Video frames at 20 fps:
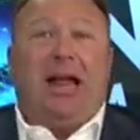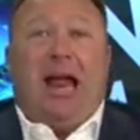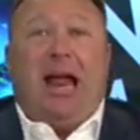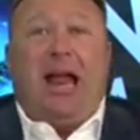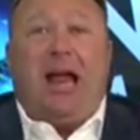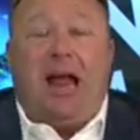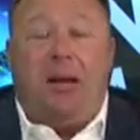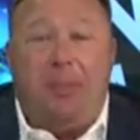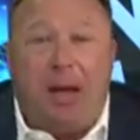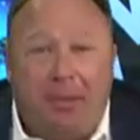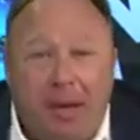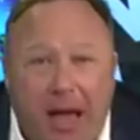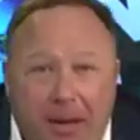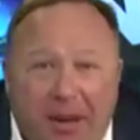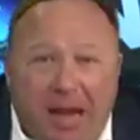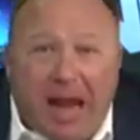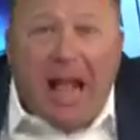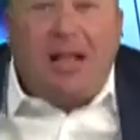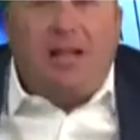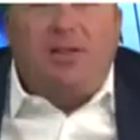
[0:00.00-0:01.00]
And
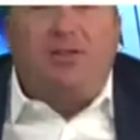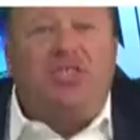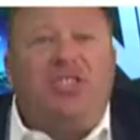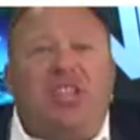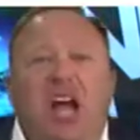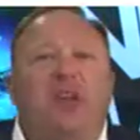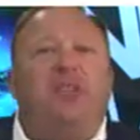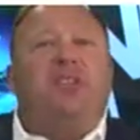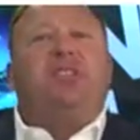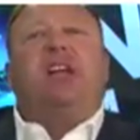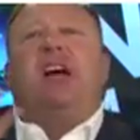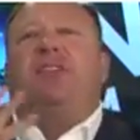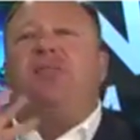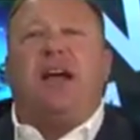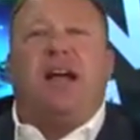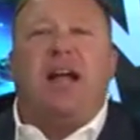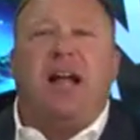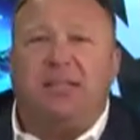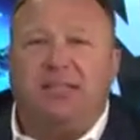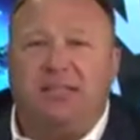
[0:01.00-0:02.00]
I can sell the stuff
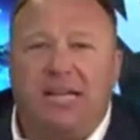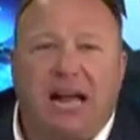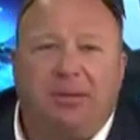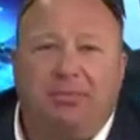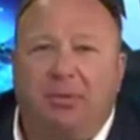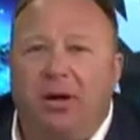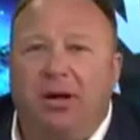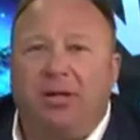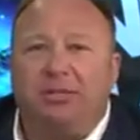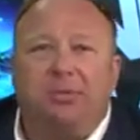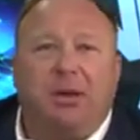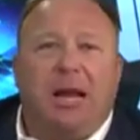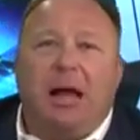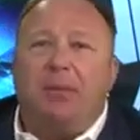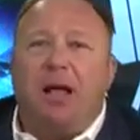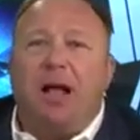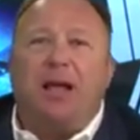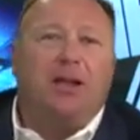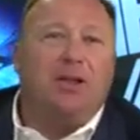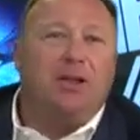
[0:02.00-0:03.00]
I got to tabloids, but
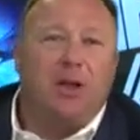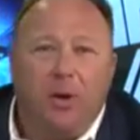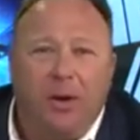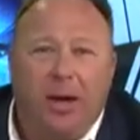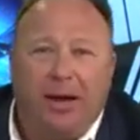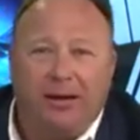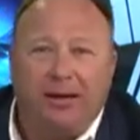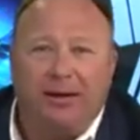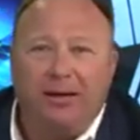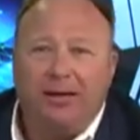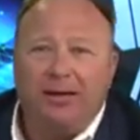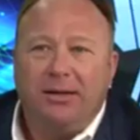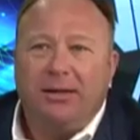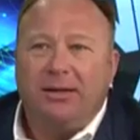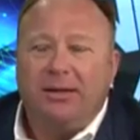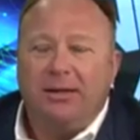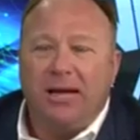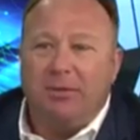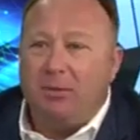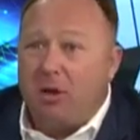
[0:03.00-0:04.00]
I'm not going to do it,
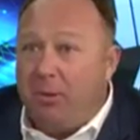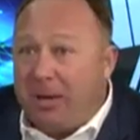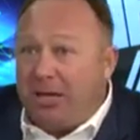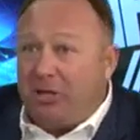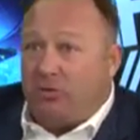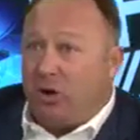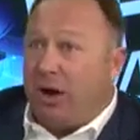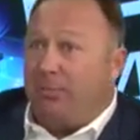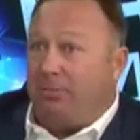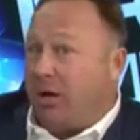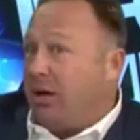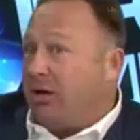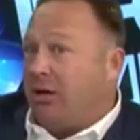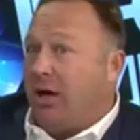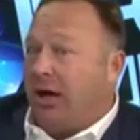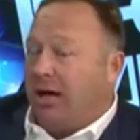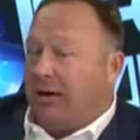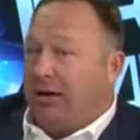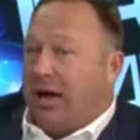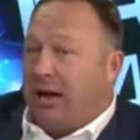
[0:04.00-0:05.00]
even though it makes Trump look
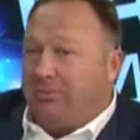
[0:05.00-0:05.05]
good.